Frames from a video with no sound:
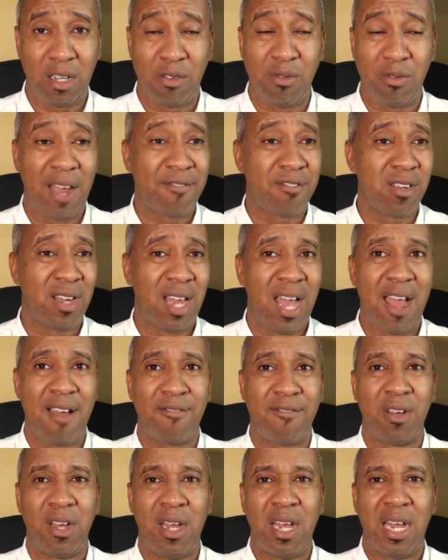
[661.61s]
You have to have
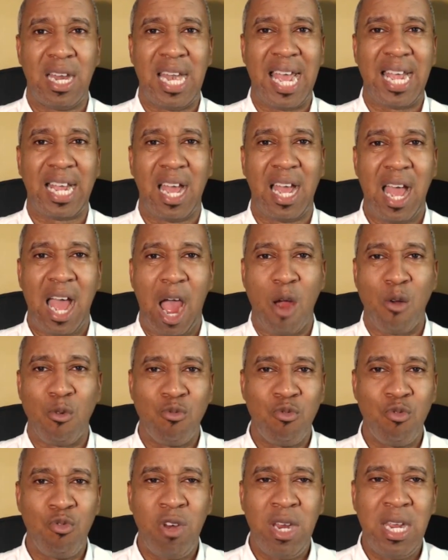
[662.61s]
like a
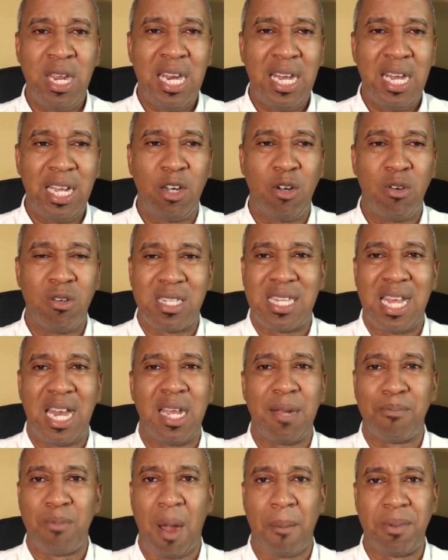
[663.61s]
really good
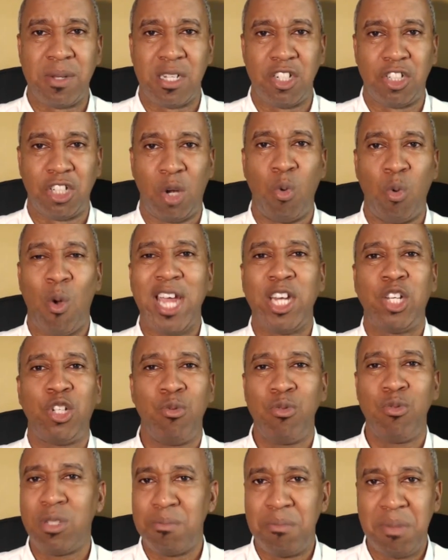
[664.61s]
selling proposition. Why
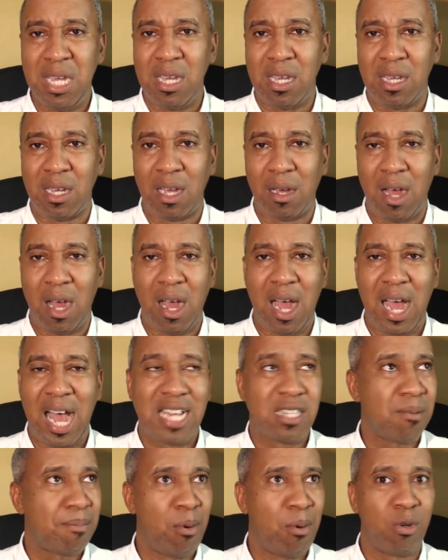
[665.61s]
choose me
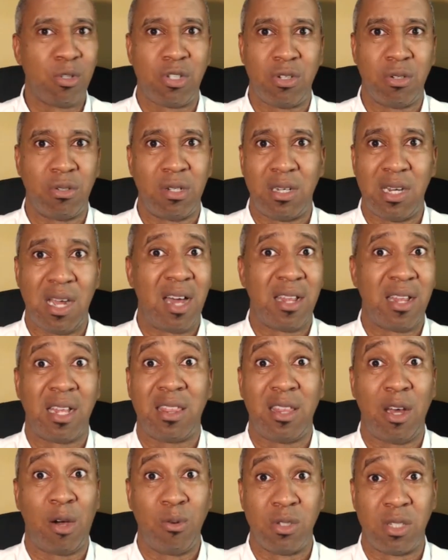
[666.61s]
as opposed to the other
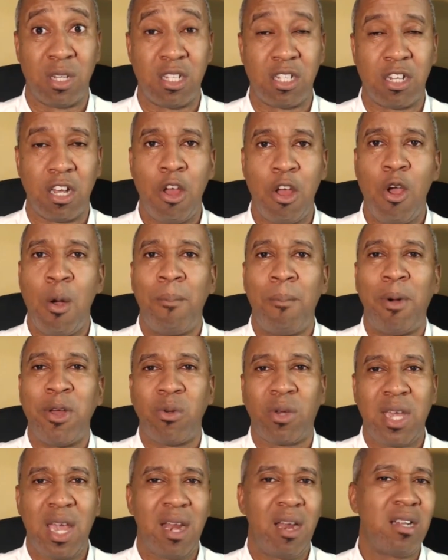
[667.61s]
thousands? But
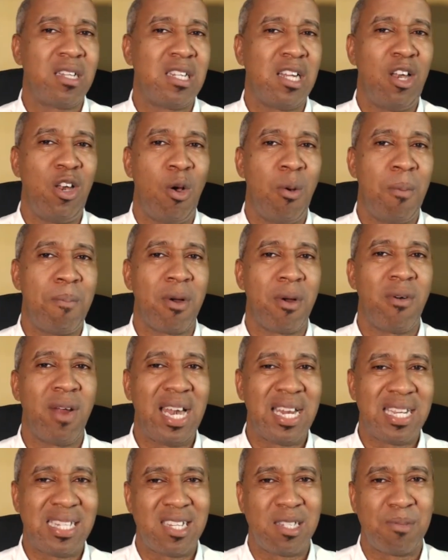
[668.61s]
you cannot allow
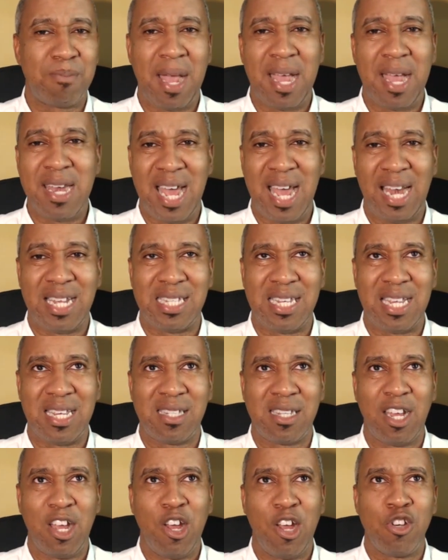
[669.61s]
paralysis by
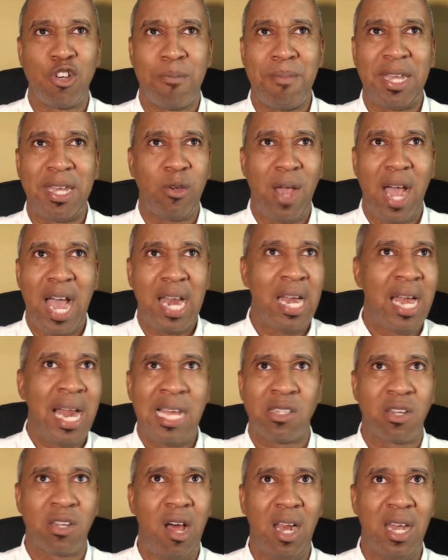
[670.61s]
analysis to make you
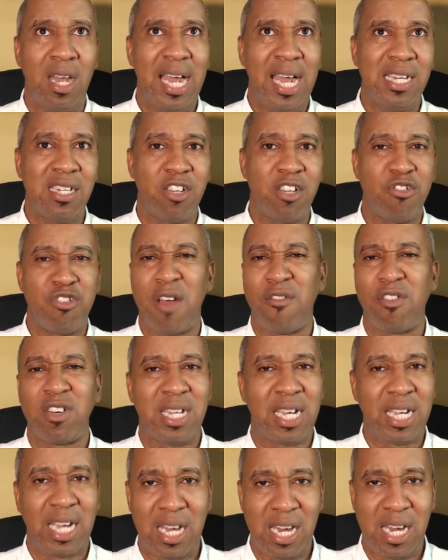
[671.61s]
analyze all that. You never
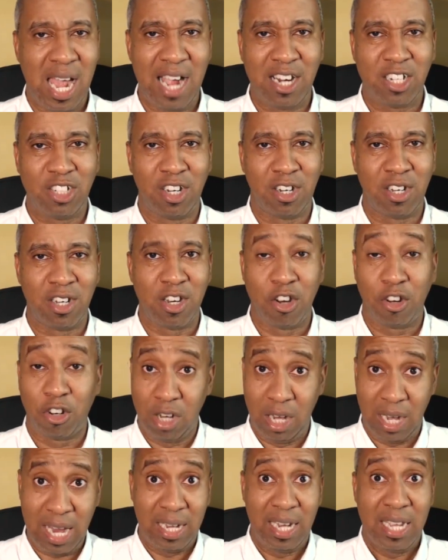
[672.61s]
take any action. You're
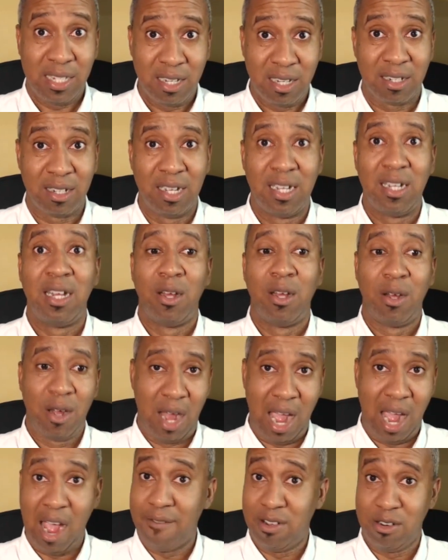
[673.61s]
going to listen,
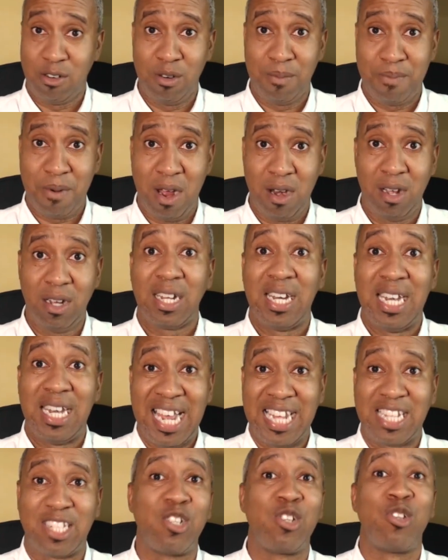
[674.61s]
I have a good product.
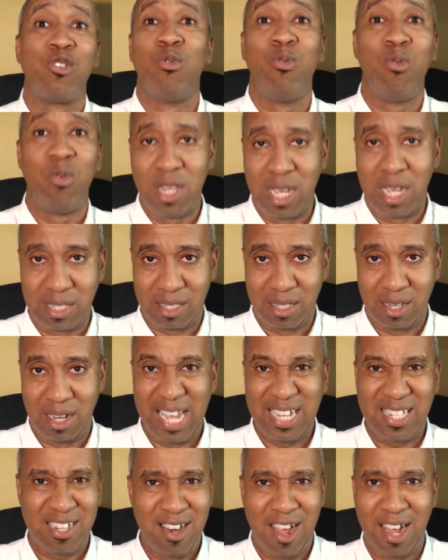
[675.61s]
Let's do this.
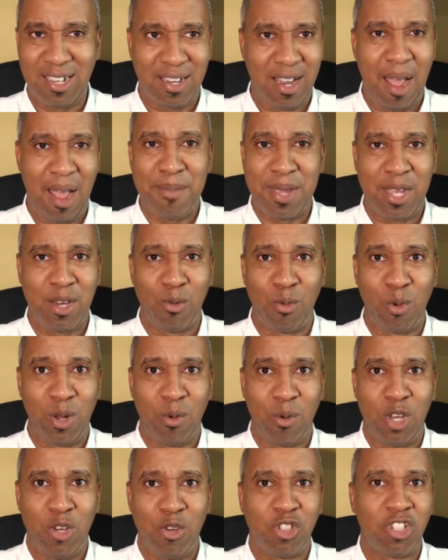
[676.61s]
Let's not, I
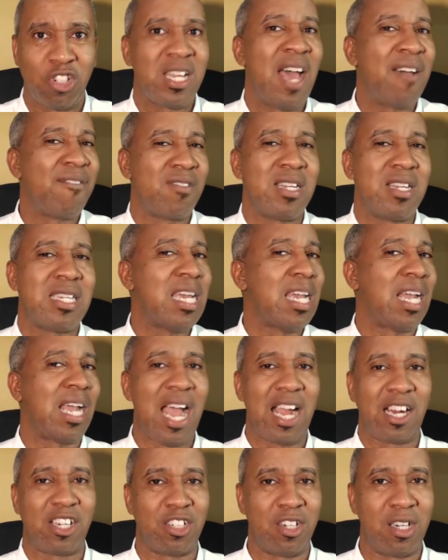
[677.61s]
mean, you just have to take
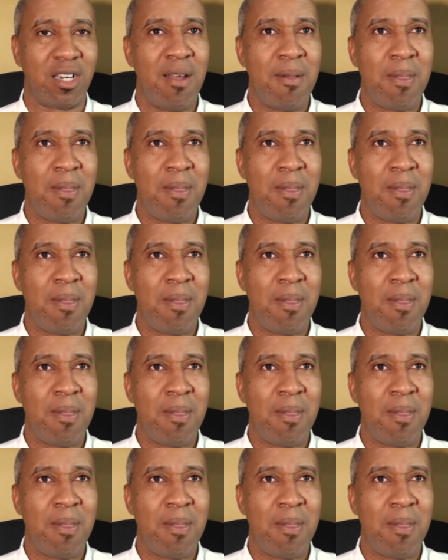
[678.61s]
action.